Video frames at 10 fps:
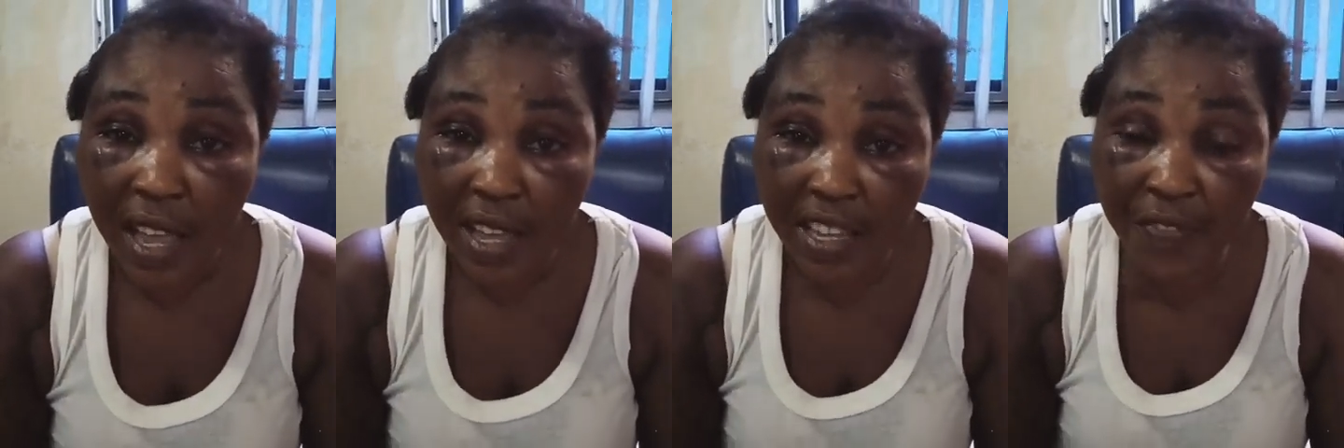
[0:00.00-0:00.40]

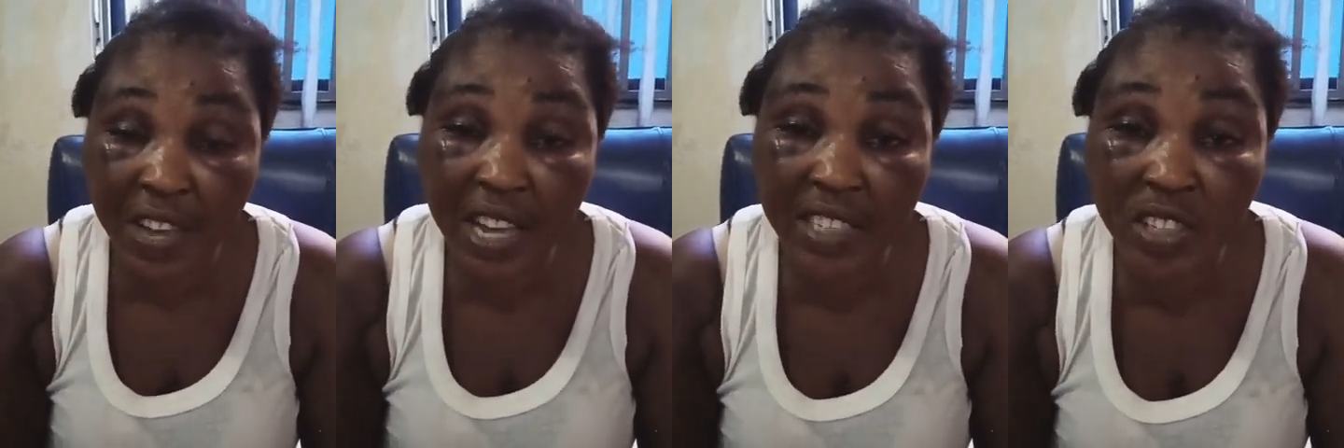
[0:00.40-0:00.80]
If a
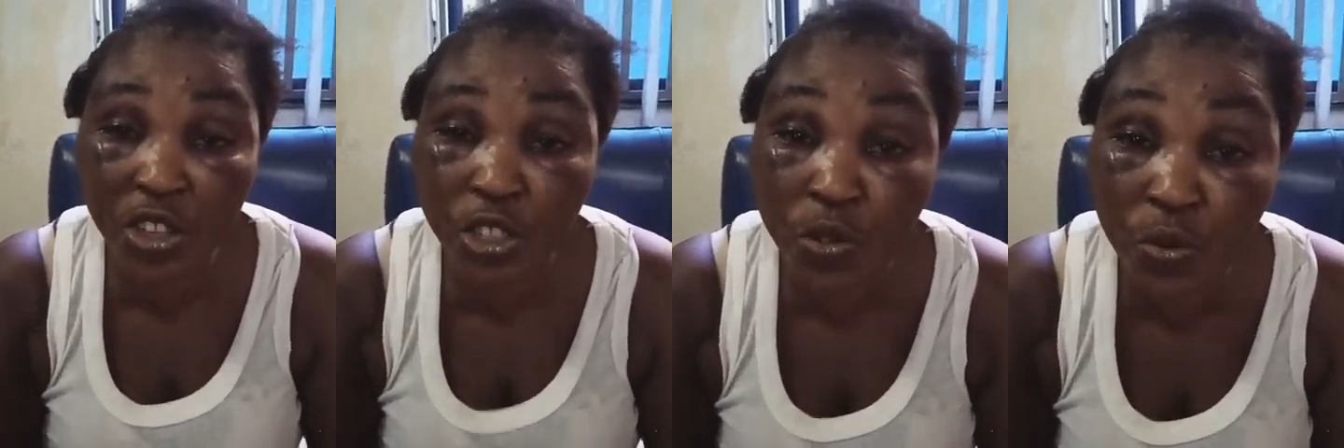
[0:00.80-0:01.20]
counselor
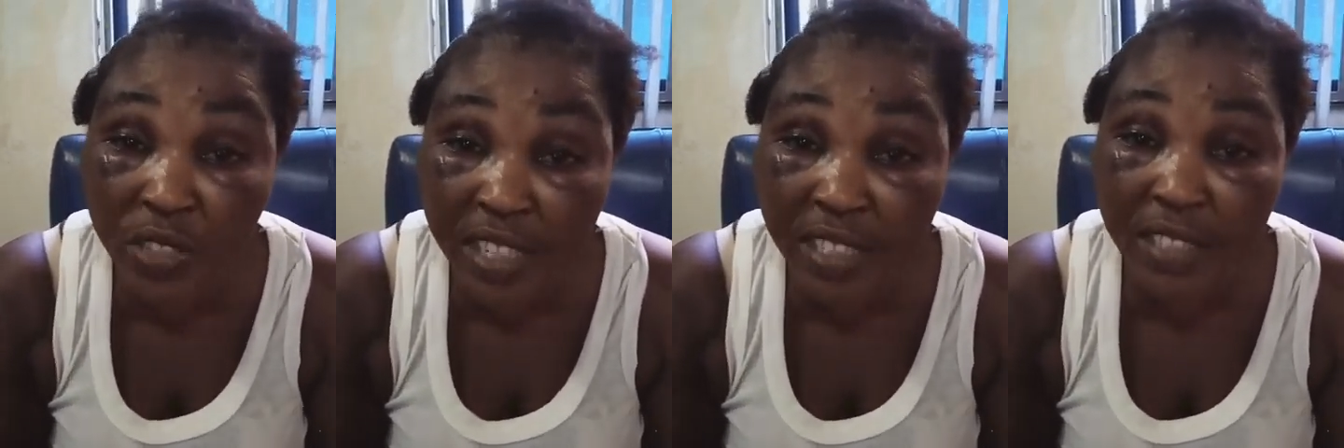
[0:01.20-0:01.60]
should do
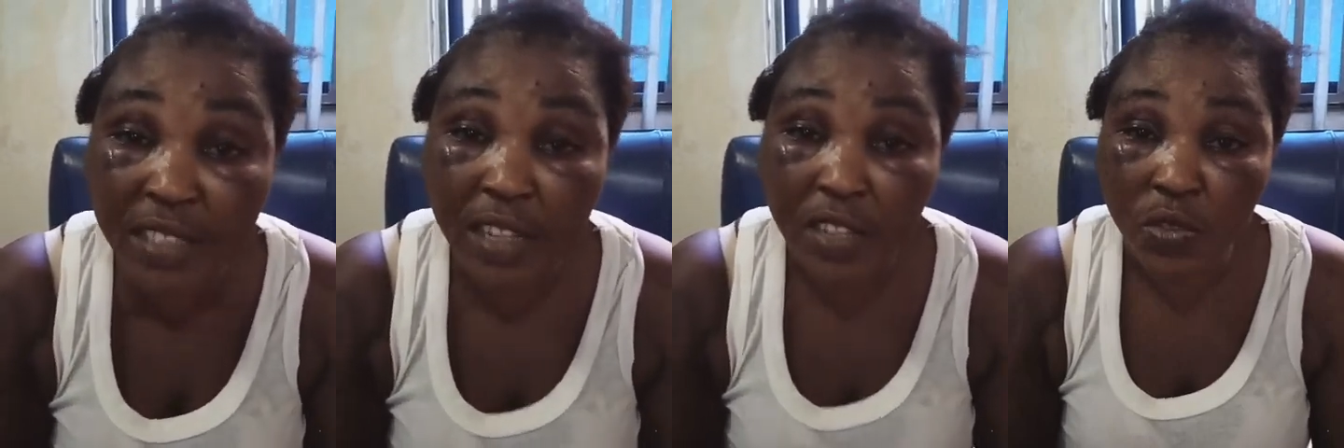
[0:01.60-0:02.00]
this
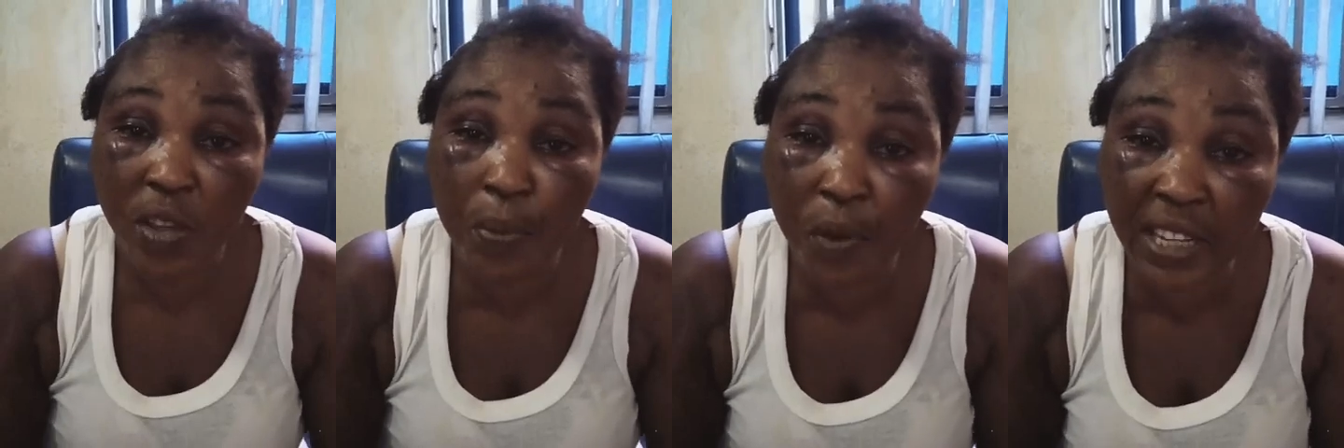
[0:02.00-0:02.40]
to
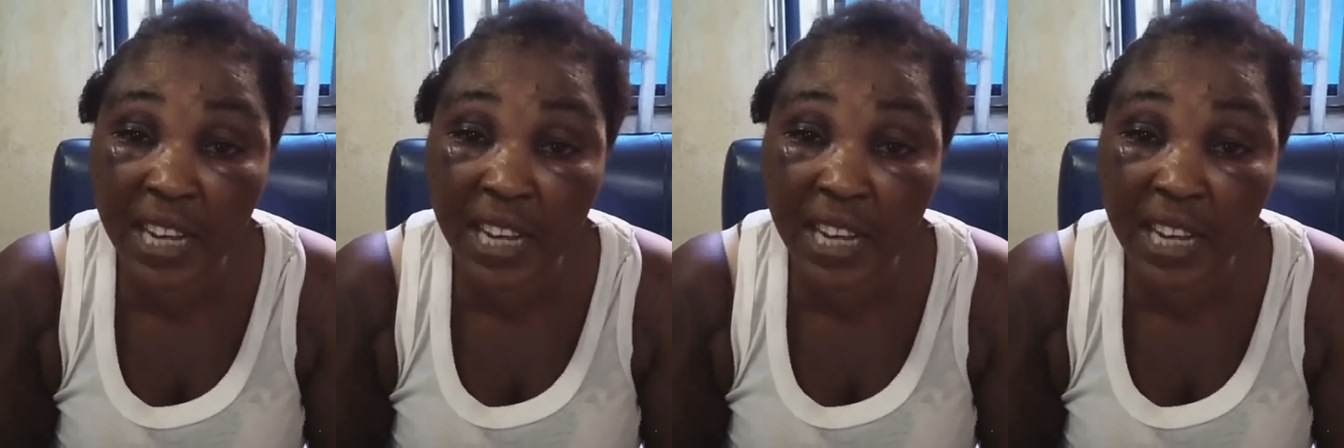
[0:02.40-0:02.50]
a brother.